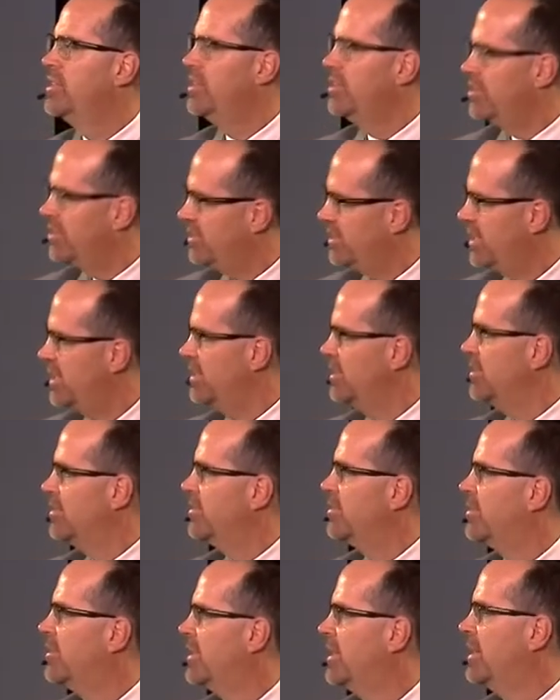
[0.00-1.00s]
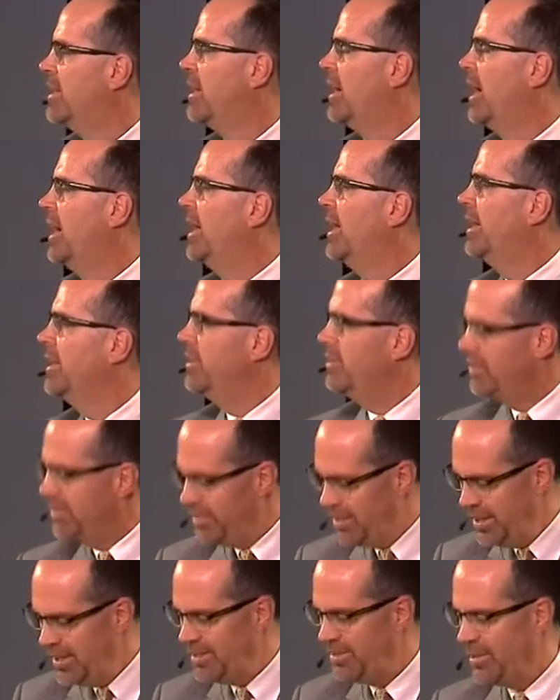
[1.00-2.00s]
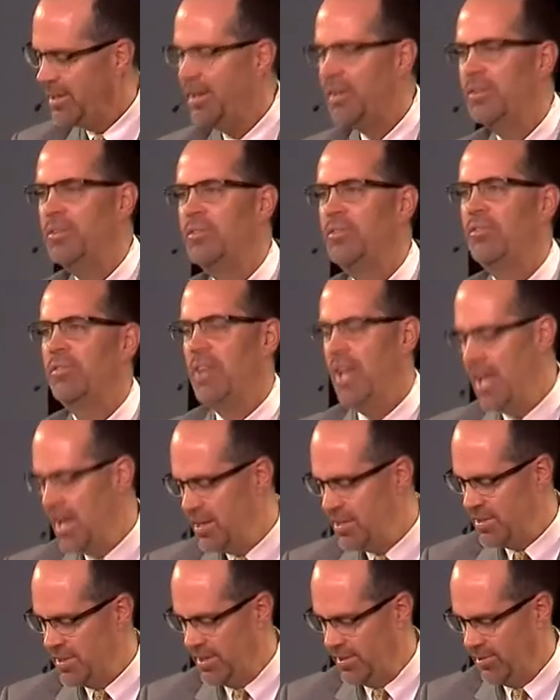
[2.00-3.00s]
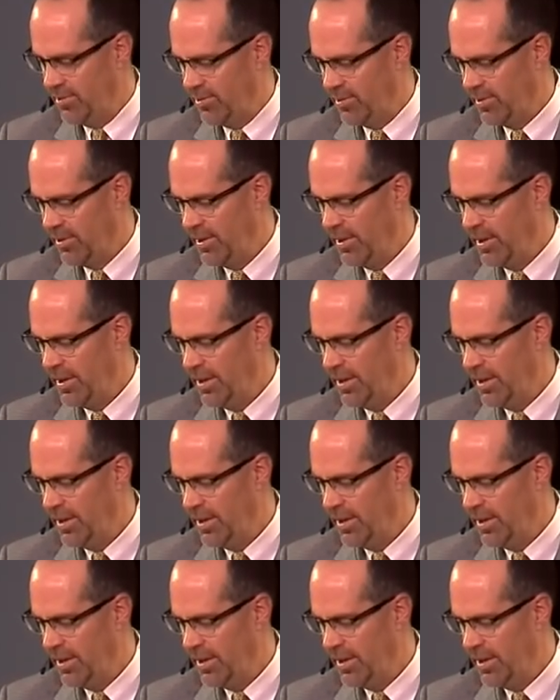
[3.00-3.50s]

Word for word: You didn't. I, I, you need to understand this.